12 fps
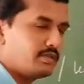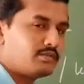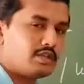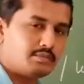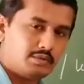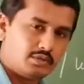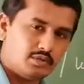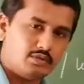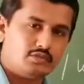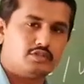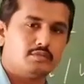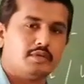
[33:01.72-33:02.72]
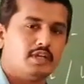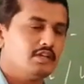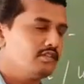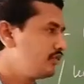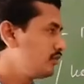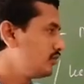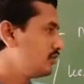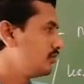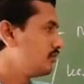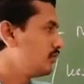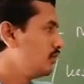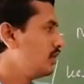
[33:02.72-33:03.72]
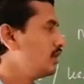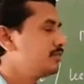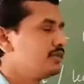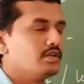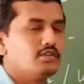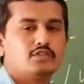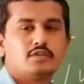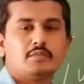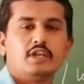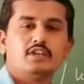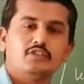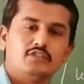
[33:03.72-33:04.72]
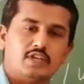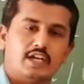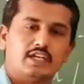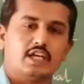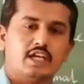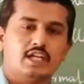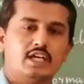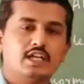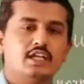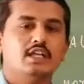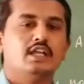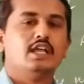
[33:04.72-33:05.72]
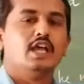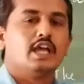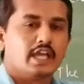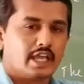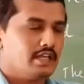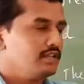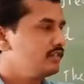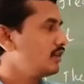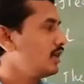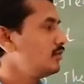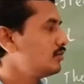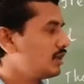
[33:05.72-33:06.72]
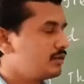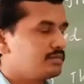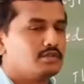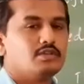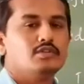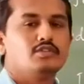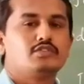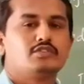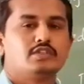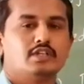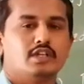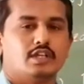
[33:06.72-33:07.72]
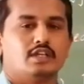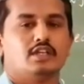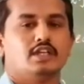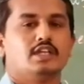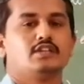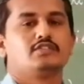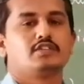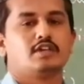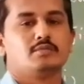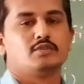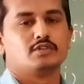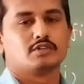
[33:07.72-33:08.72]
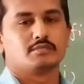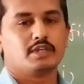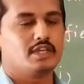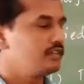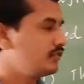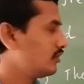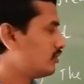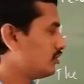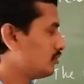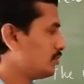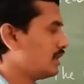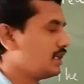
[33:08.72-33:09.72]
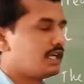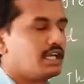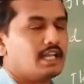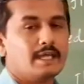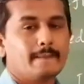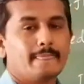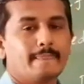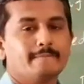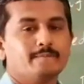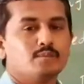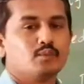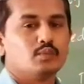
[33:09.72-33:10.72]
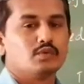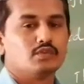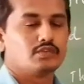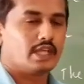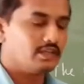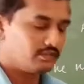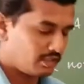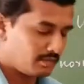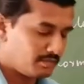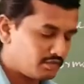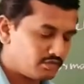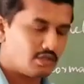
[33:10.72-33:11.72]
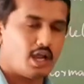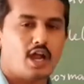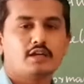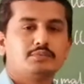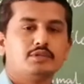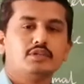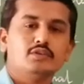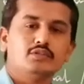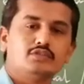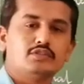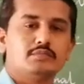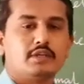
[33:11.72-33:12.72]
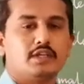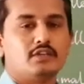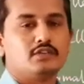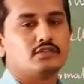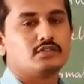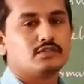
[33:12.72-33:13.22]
are produced means is fully produced means is red color, enzymes are produced less amount means this is pink color. If the enzyme is not produced means